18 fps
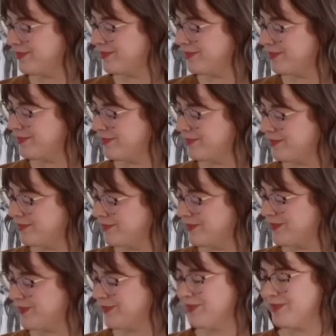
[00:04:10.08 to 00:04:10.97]

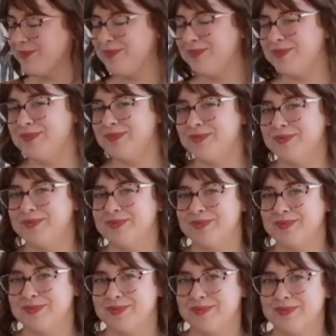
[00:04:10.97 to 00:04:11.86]

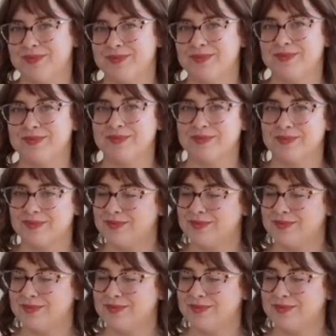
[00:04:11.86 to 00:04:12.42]
This person isn't speaking.